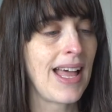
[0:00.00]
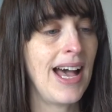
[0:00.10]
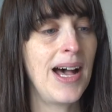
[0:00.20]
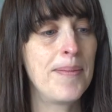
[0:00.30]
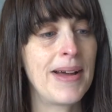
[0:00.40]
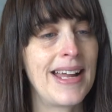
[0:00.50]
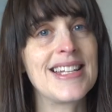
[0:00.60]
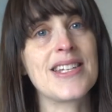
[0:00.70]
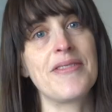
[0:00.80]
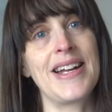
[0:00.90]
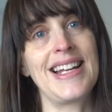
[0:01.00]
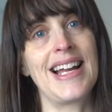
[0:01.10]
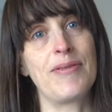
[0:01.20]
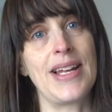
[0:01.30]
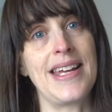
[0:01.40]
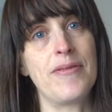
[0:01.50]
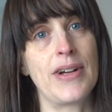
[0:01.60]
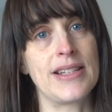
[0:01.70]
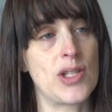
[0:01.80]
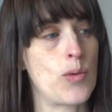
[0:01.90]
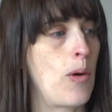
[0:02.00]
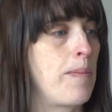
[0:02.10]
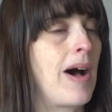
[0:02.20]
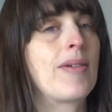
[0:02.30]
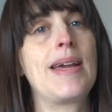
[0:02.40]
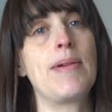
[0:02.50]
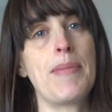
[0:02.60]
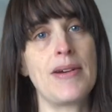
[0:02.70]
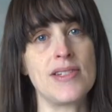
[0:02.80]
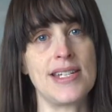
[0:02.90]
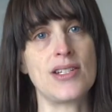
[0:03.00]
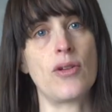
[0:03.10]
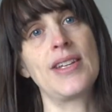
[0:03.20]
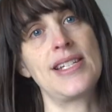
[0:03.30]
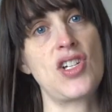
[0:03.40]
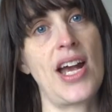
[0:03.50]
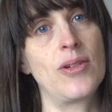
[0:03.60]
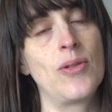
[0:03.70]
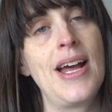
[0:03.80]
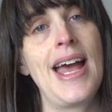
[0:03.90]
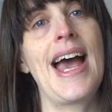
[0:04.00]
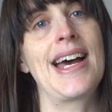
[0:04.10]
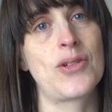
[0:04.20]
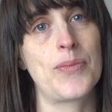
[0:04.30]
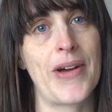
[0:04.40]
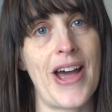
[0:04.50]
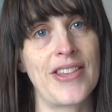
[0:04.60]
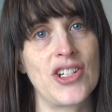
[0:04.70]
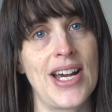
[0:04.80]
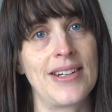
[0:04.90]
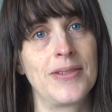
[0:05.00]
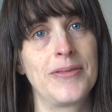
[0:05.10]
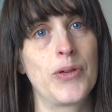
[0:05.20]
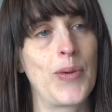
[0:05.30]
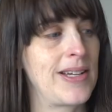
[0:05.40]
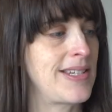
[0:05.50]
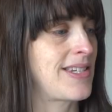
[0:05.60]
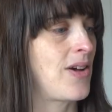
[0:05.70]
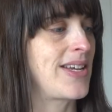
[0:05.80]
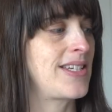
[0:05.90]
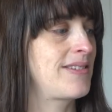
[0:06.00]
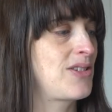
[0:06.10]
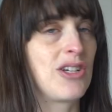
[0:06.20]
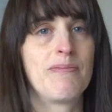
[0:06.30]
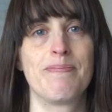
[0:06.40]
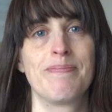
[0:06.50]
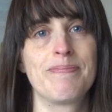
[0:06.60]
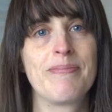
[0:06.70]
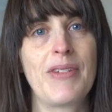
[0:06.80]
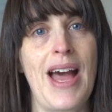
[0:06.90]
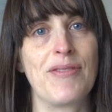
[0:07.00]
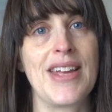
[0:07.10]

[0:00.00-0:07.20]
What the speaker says: And it's a really lovely, fun swap. But I'll keep you posted on this channel and on my other channel for when I decide to have the